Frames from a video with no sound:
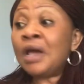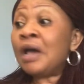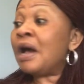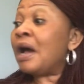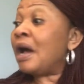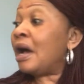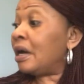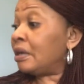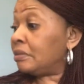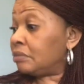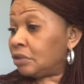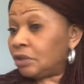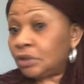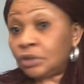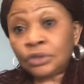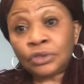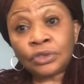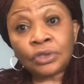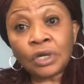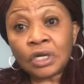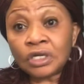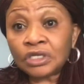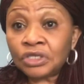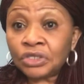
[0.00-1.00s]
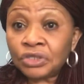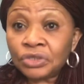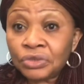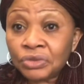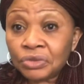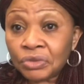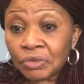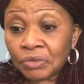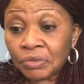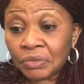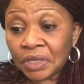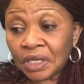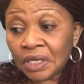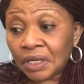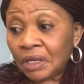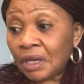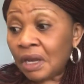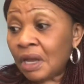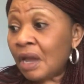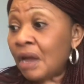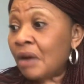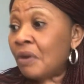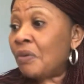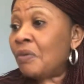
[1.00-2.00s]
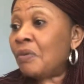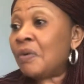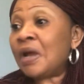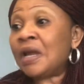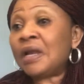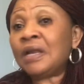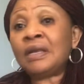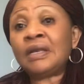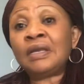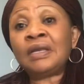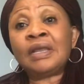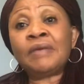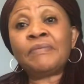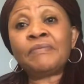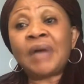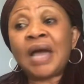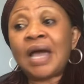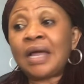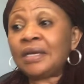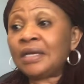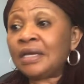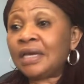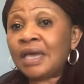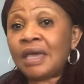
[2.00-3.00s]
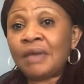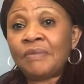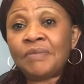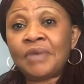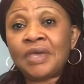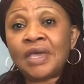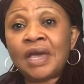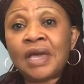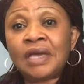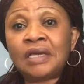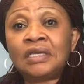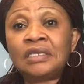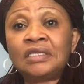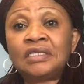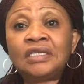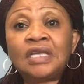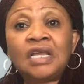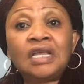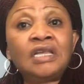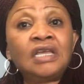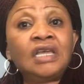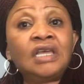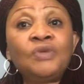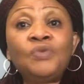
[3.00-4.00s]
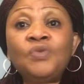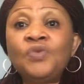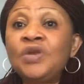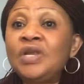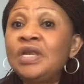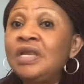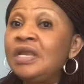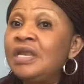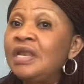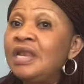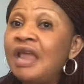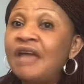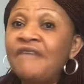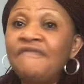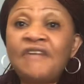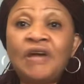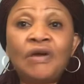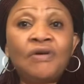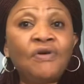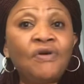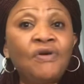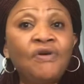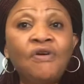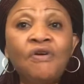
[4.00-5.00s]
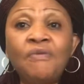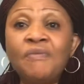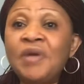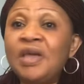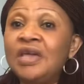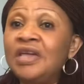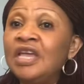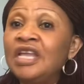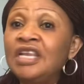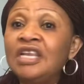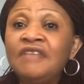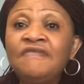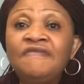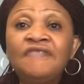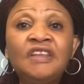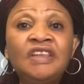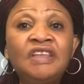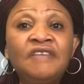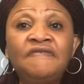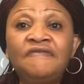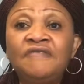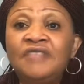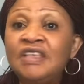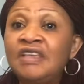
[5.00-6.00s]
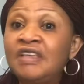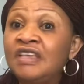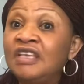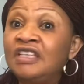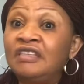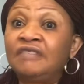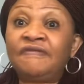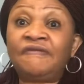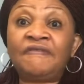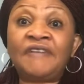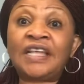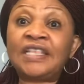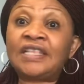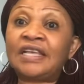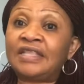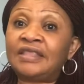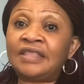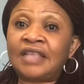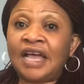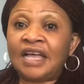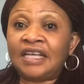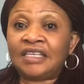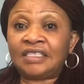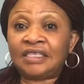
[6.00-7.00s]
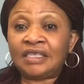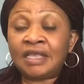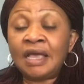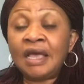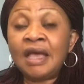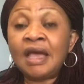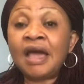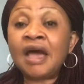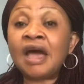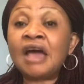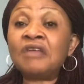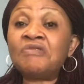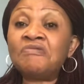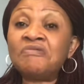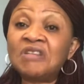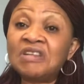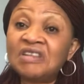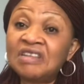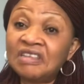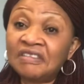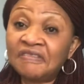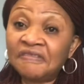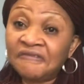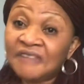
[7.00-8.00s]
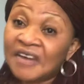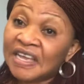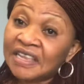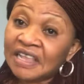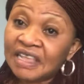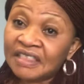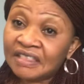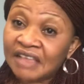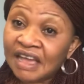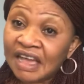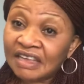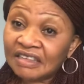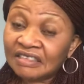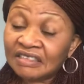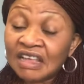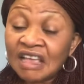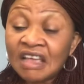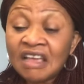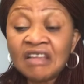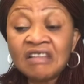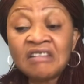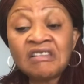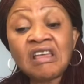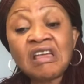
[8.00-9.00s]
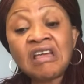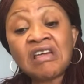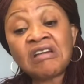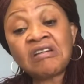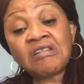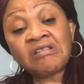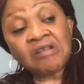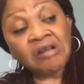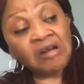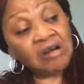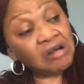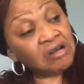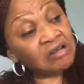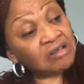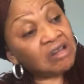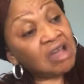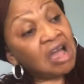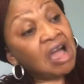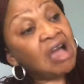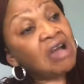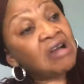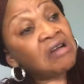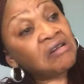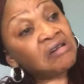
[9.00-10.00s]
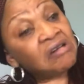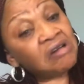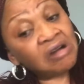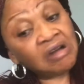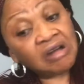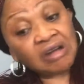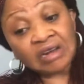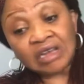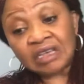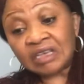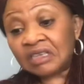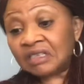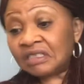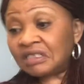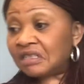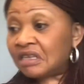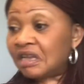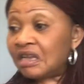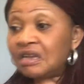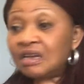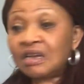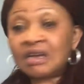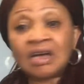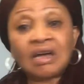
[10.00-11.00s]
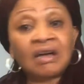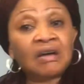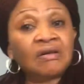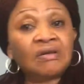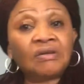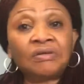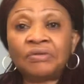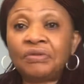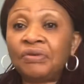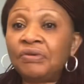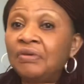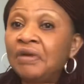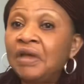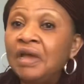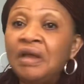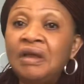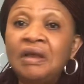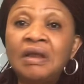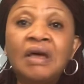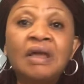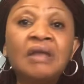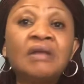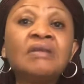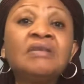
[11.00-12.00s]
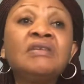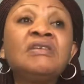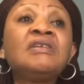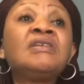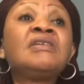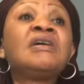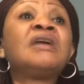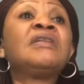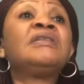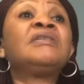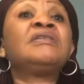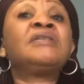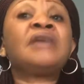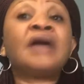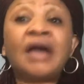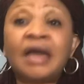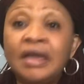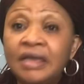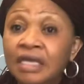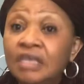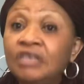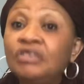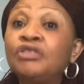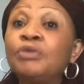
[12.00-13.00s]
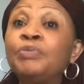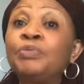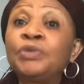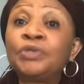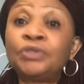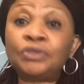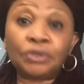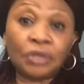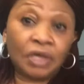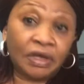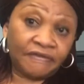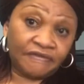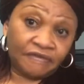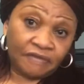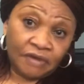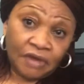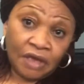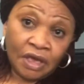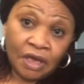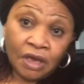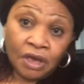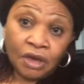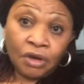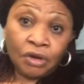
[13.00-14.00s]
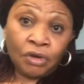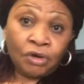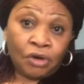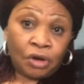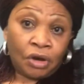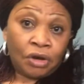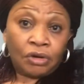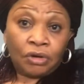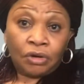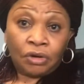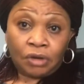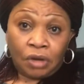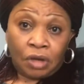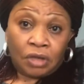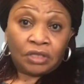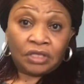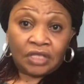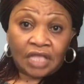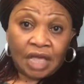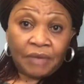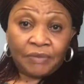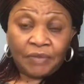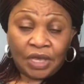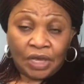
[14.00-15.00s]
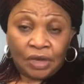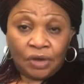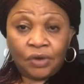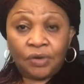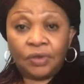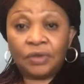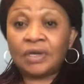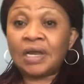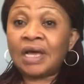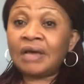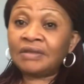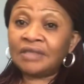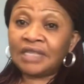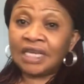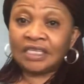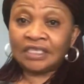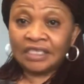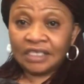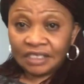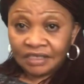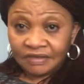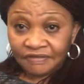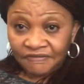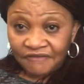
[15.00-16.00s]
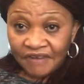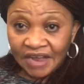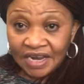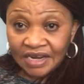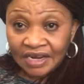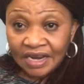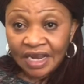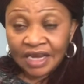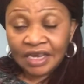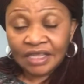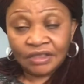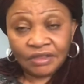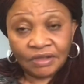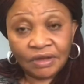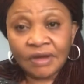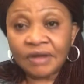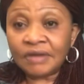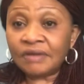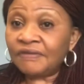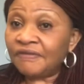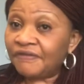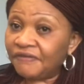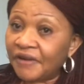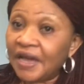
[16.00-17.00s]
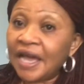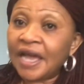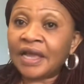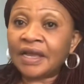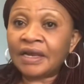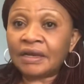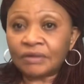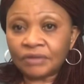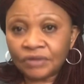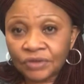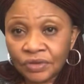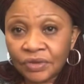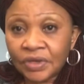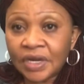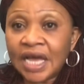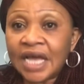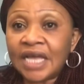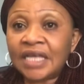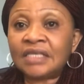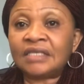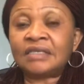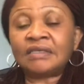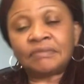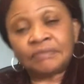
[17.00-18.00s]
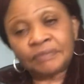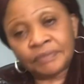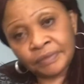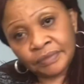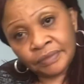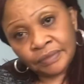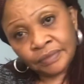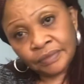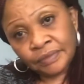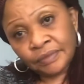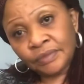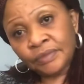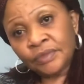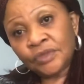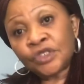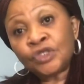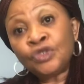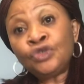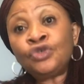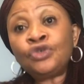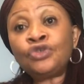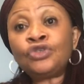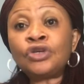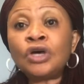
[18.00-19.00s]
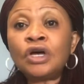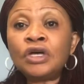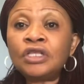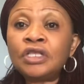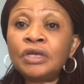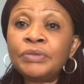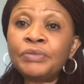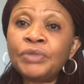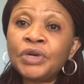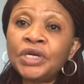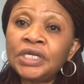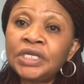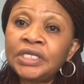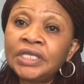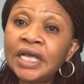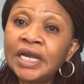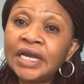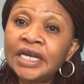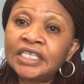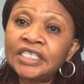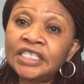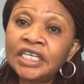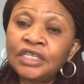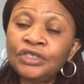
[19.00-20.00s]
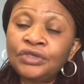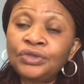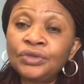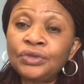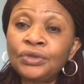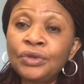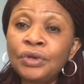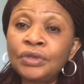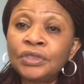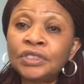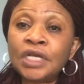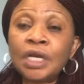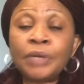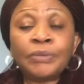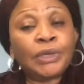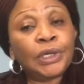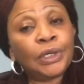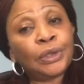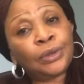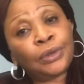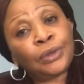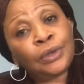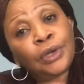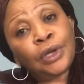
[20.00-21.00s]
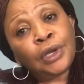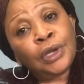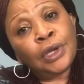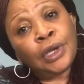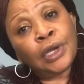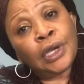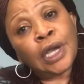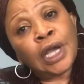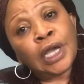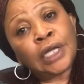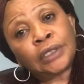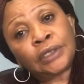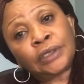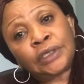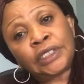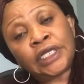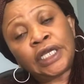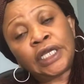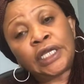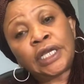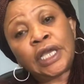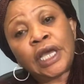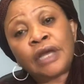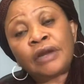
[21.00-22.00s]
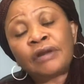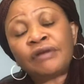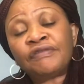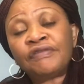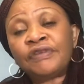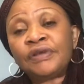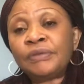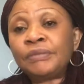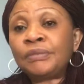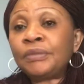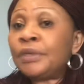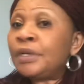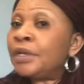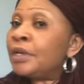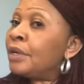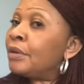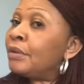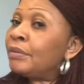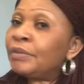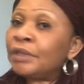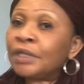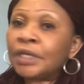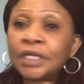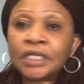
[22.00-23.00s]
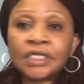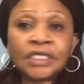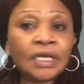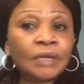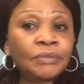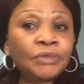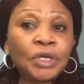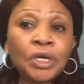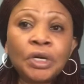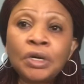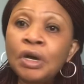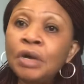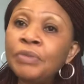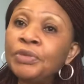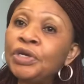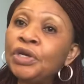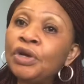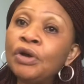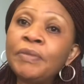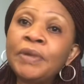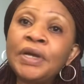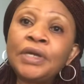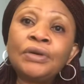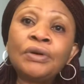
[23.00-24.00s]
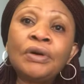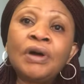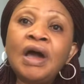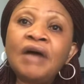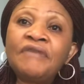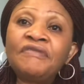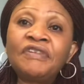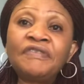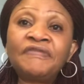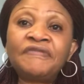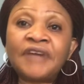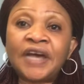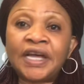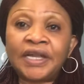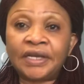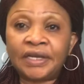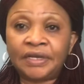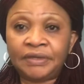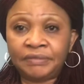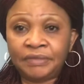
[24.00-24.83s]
And trust you me, when the man came here, he said he would never go home again, even if his father dies. And when his father dies, they called and called. He said he can go to hell and he can die. He's supposed to have gone long time ago. Now that it's finally done, fine. You guys use all the money that I sent you long time ago and take care of him, because I'm not coming home. I don't have a father.